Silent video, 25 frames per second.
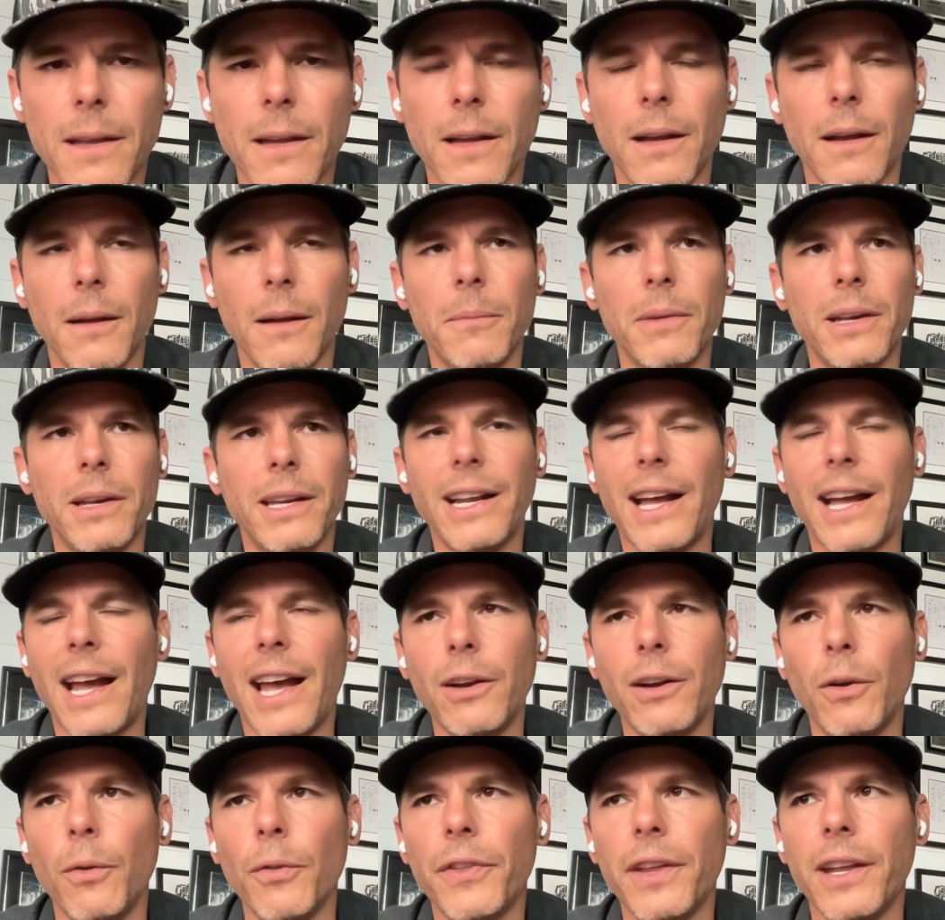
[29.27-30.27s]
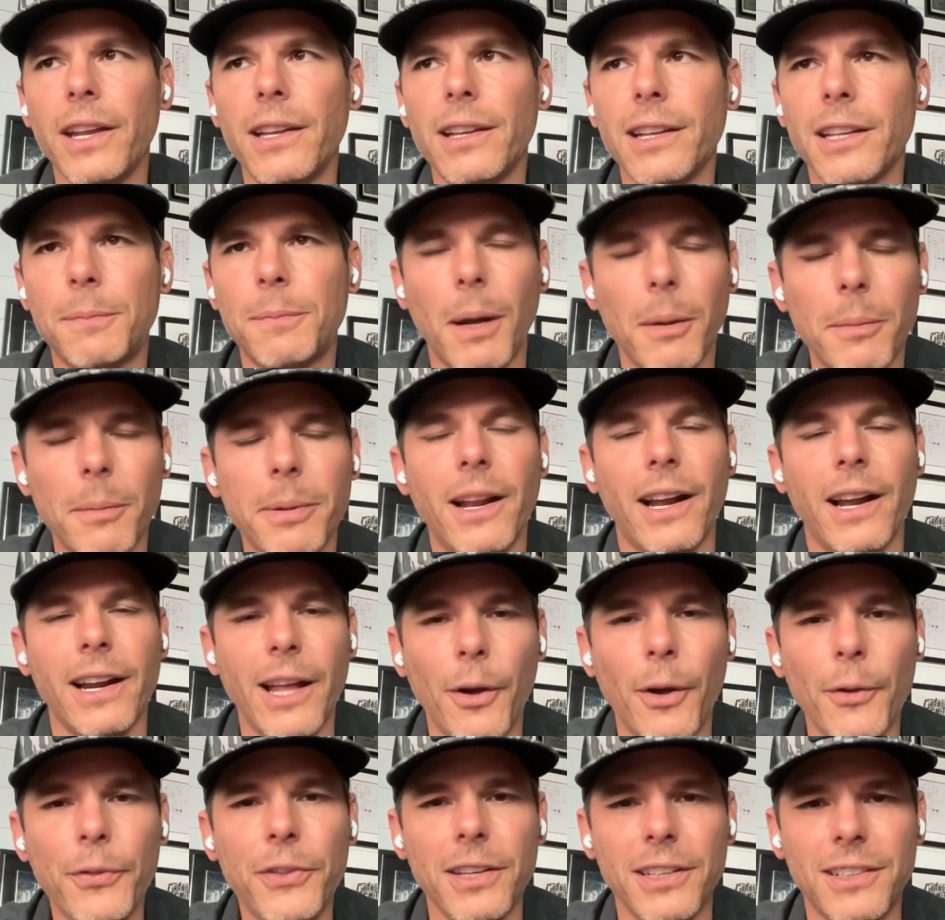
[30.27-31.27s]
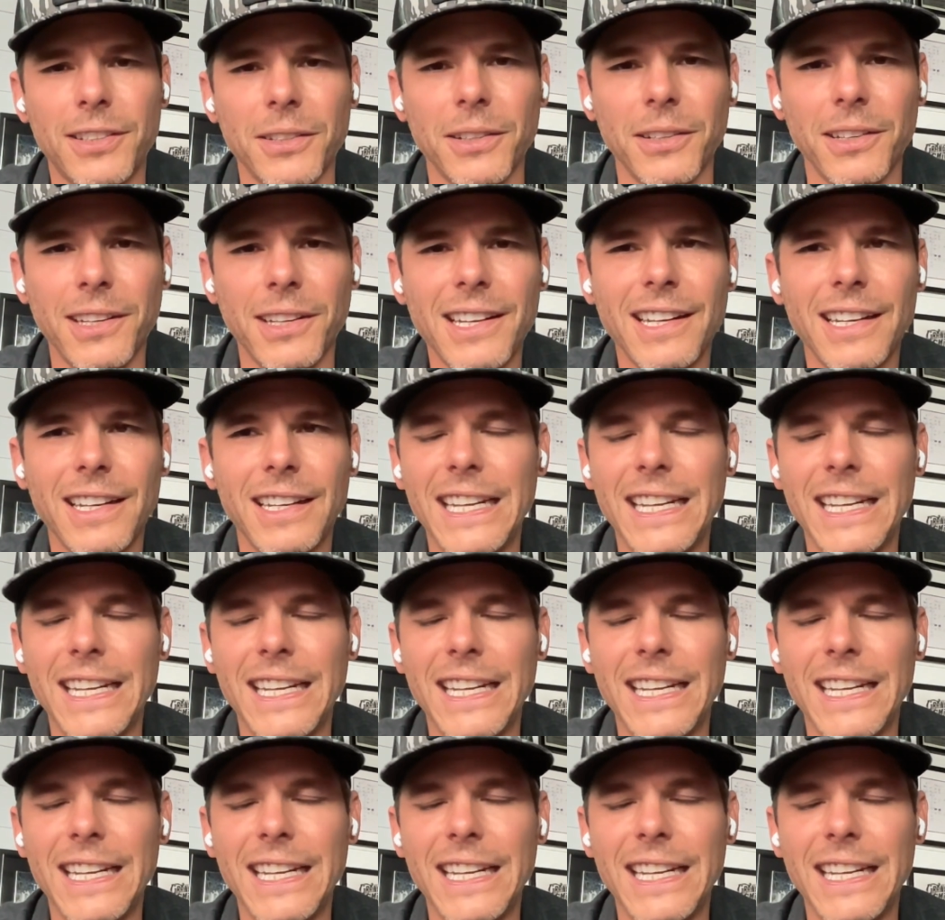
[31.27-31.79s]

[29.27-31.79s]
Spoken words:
and I don't think it's probably not healthy to